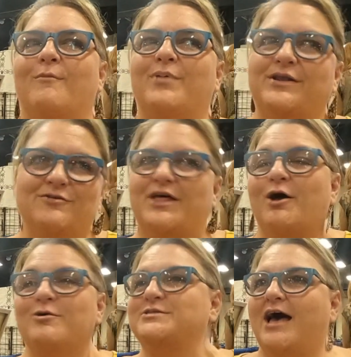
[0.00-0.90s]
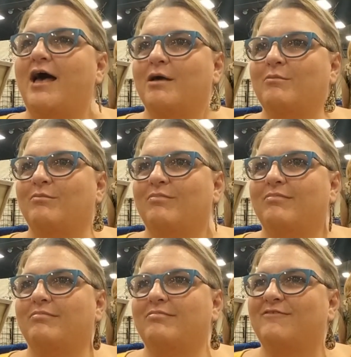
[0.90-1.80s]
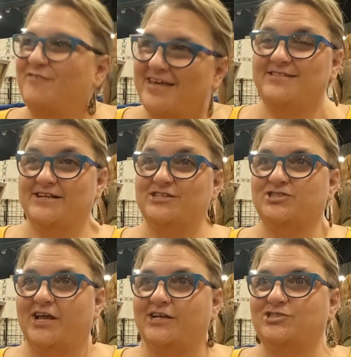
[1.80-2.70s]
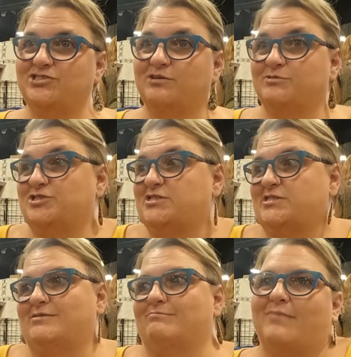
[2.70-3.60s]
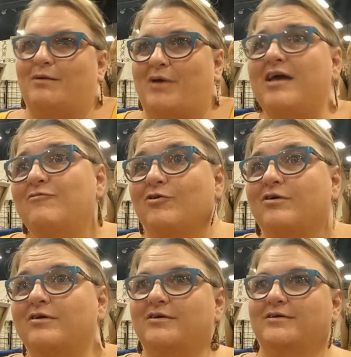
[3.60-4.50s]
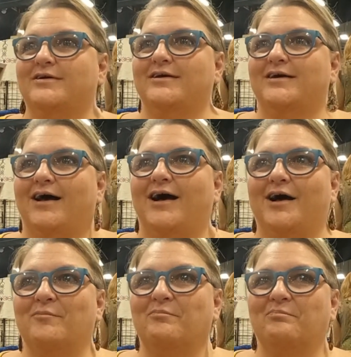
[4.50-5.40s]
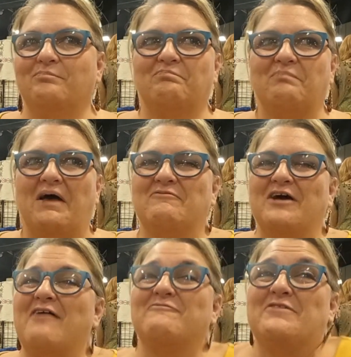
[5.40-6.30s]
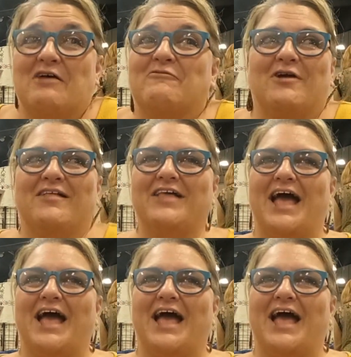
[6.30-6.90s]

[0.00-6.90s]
But during that whole time, the faith didn't change. It was just my behavior. Mm. I've never...